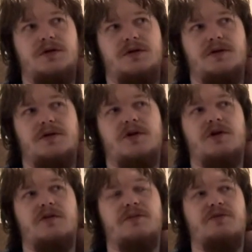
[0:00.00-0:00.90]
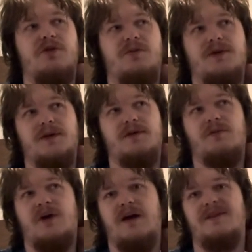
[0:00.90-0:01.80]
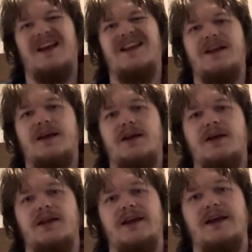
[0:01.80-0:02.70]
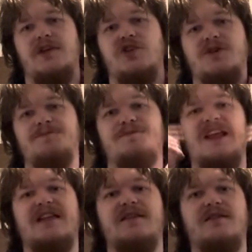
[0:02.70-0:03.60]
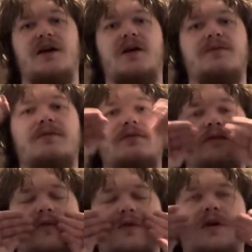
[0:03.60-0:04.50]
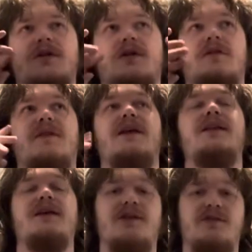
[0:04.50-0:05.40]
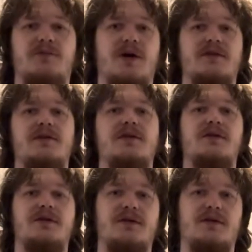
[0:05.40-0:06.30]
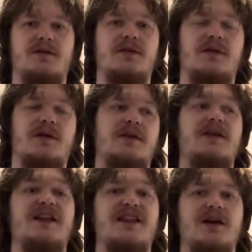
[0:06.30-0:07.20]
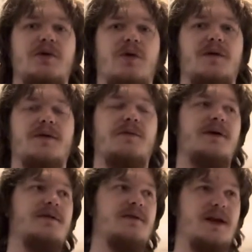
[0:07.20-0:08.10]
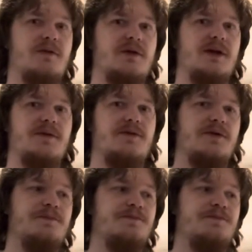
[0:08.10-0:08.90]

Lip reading: their current probe system will have light leakage at the top, or light leakage one. They need thick walls, otherwise the light will leak through.